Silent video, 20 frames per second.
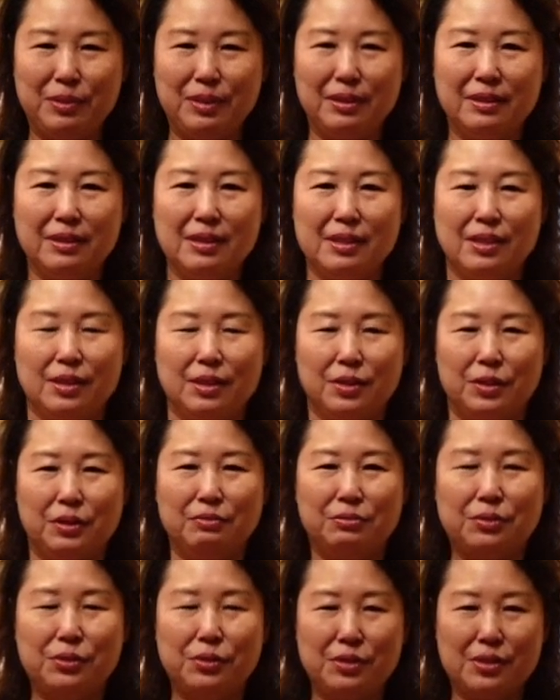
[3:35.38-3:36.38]
but
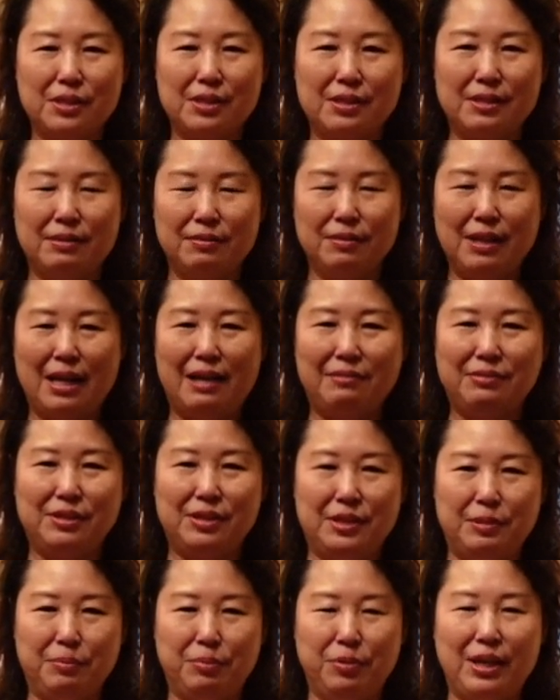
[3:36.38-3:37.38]
of course after
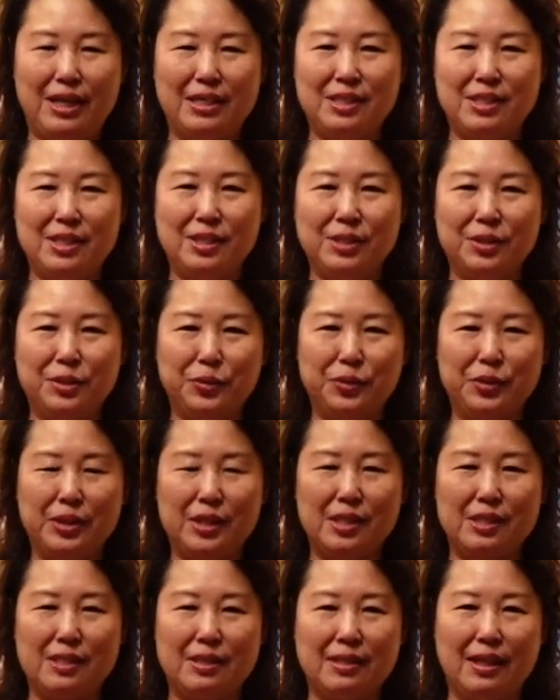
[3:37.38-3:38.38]
the price
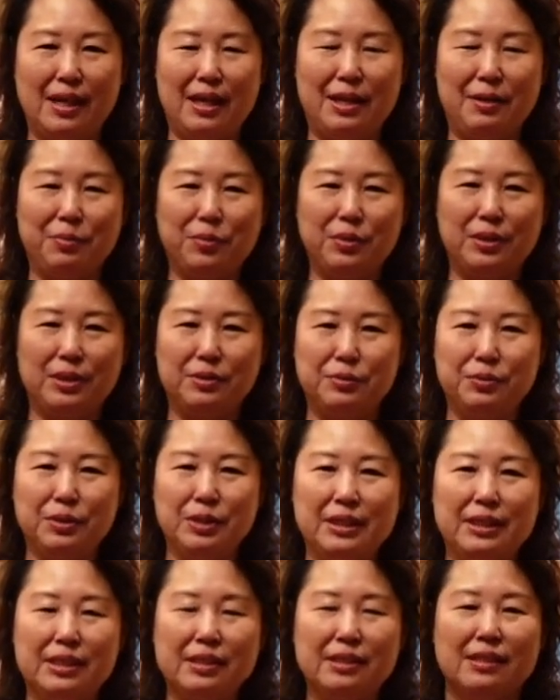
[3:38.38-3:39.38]
increase, I wouldn't
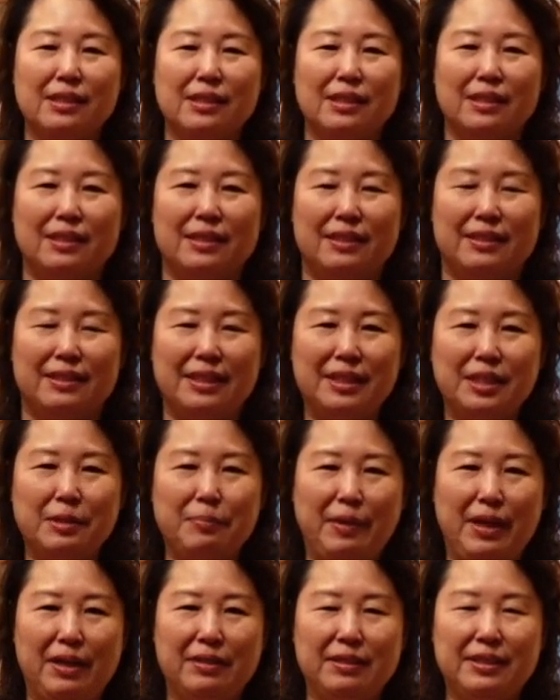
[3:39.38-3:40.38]
really think
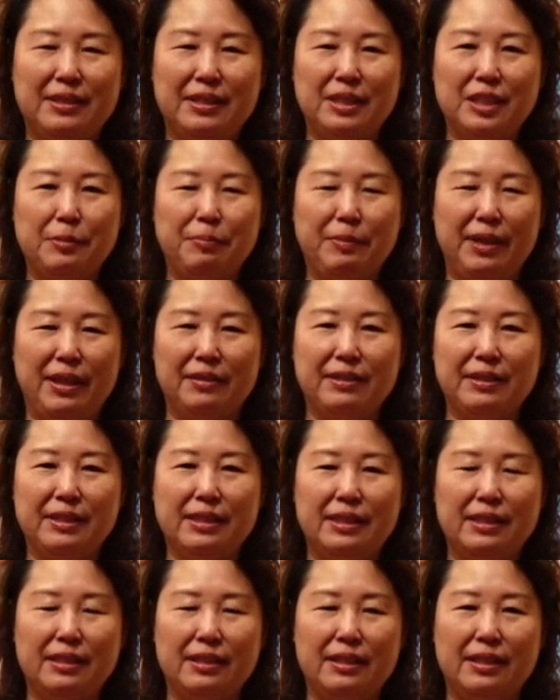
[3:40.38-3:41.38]
about it.
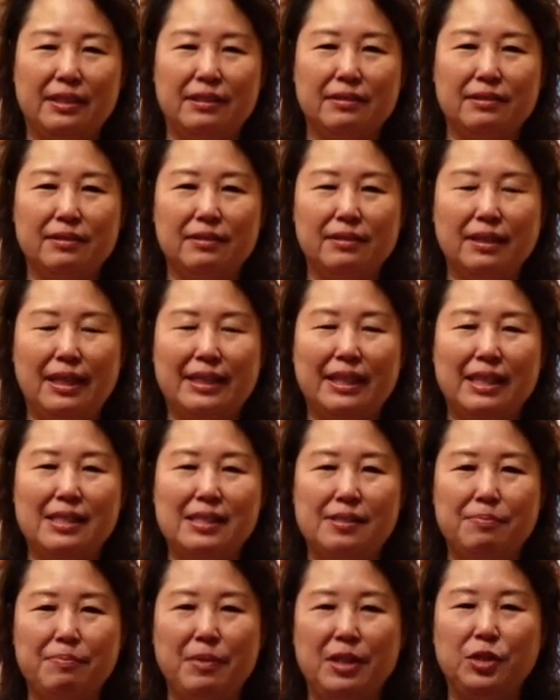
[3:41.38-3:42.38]
And like I
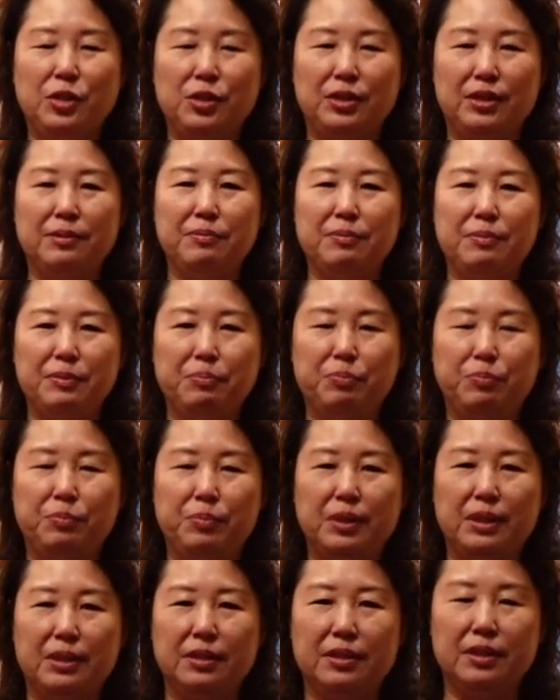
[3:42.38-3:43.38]
mentioned
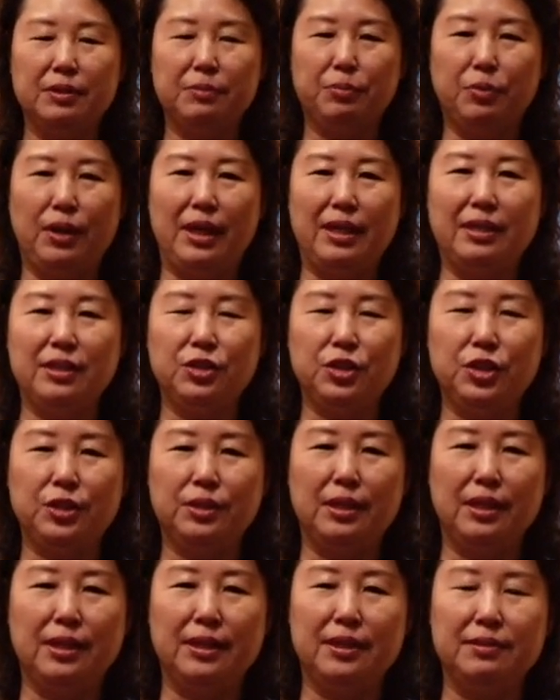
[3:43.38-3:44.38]
in the prior
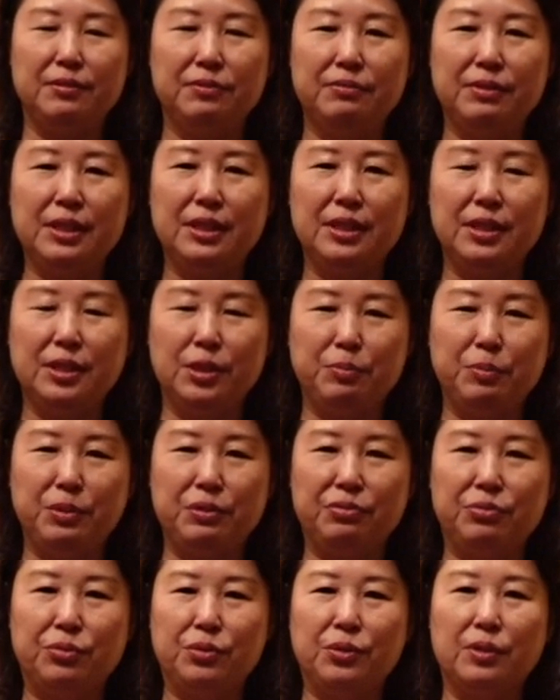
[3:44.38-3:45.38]
video
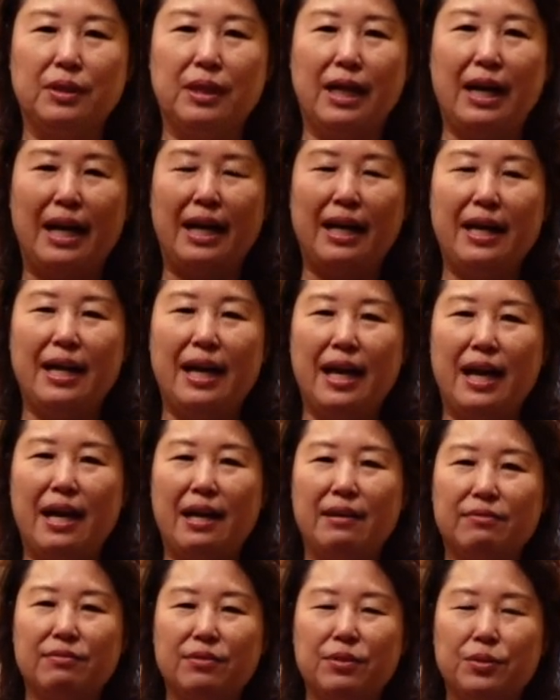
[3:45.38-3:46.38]
before, I
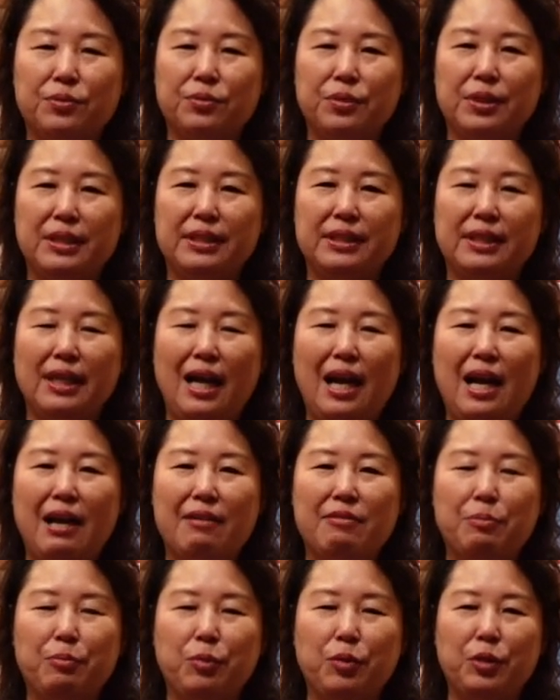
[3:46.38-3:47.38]
have
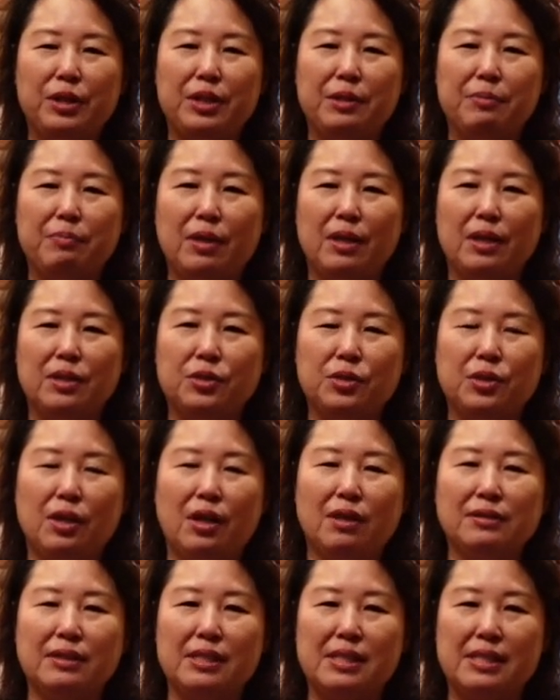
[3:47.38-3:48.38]
pretty much
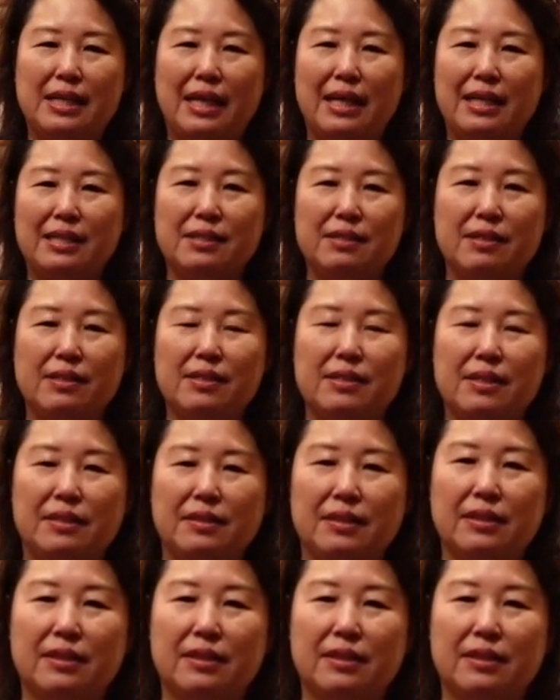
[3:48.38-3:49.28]
all the sizes in the